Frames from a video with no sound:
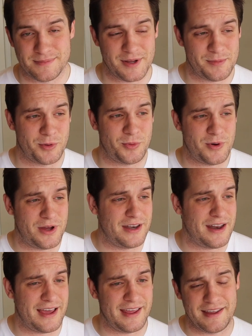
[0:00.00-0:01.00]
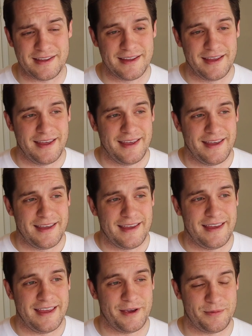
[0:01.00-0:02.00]
Number one,
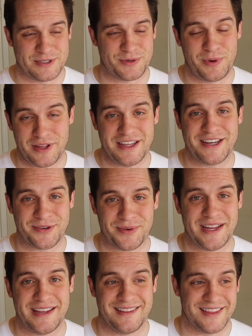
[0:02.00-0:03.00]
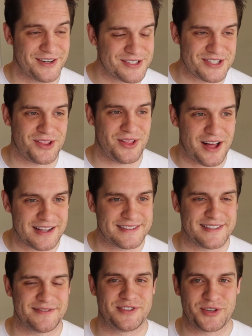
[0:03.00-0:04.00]
it was really green. There's
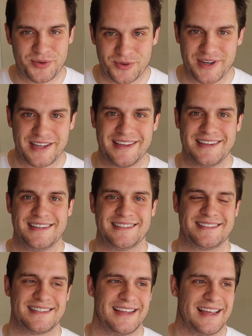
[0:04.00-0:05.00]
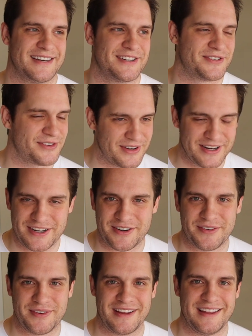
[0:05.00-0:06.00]
lots of trees and
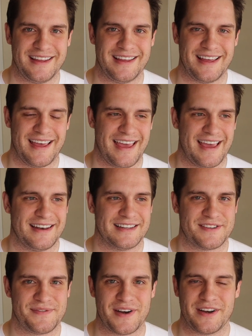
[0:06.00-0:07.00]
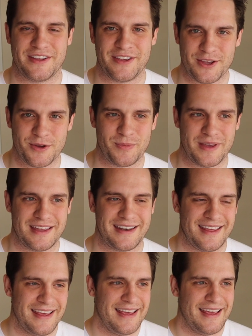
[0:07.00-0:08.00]
greenery, and it's very humid.
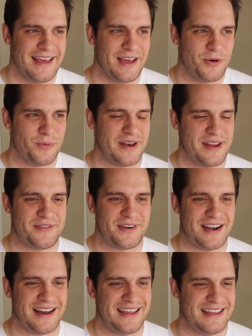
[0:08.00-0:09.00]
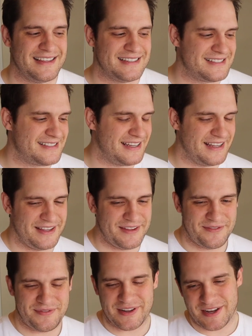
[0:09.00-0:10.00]
Whenever I see
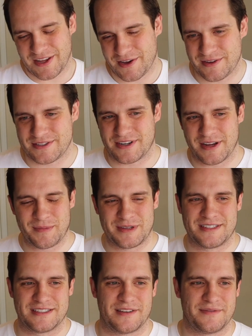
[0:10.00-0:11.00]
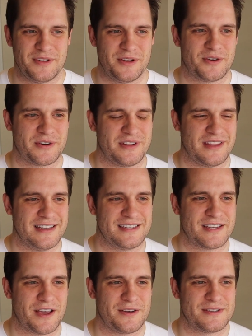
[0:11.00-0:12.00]
videos or images of New York or the
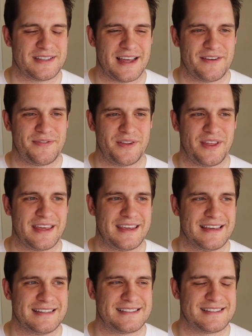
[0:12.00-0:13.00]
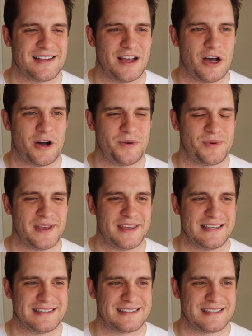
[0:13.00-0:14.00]
East Coast, I feel like it's
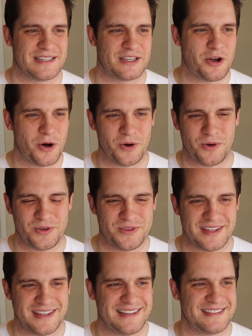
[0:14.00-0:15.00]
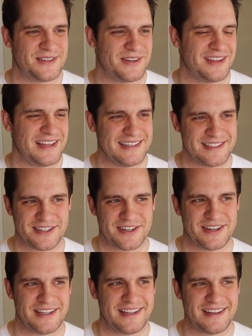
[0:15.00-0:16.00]
always cold and sort of like
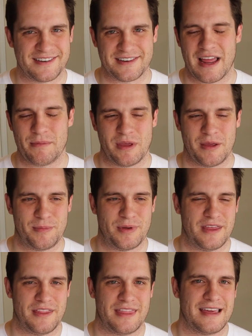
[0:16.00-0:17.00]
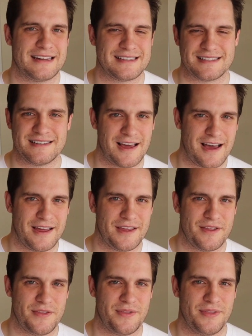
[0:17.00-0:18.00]
dirty and grimy, but that's not
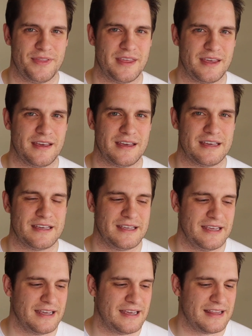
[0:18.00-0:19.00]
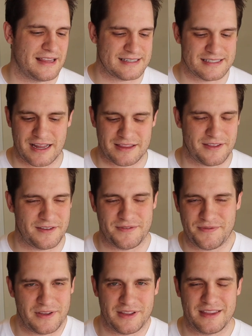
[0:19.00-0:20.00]
the
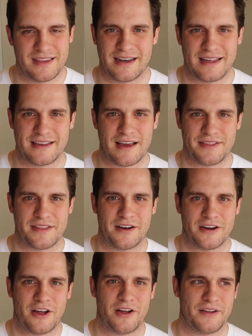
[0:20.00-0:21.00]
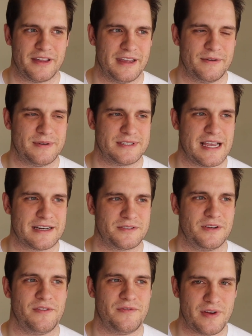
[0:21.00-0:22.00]
feeling that I got there at all. It was
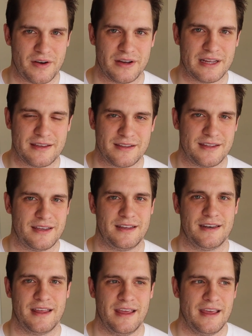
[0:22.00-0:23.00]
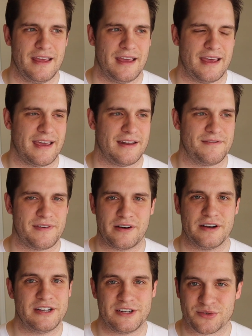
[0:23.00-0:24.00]
actually very clean and
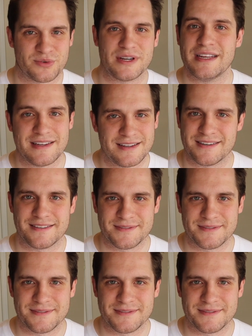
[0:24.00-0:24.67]
very green.